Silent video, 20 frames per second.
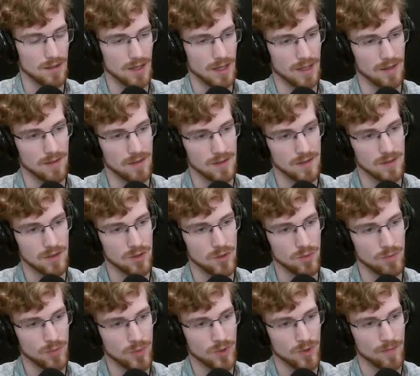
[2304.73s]
this
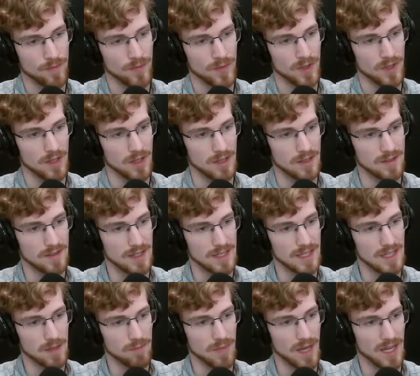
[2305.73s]
loop is
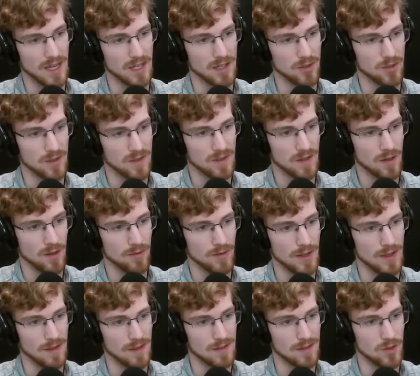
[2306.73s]
leading back into itself
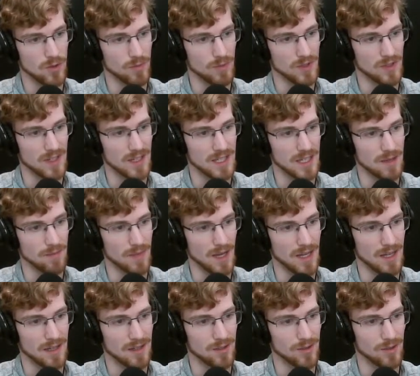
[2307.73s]
and this loop is leading
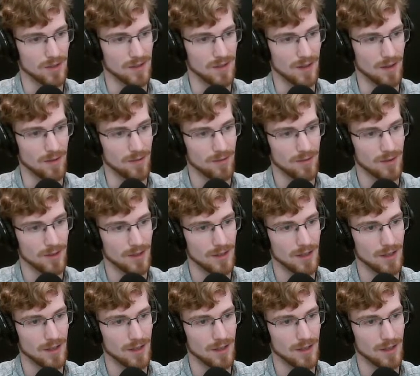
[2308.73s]
back into itself.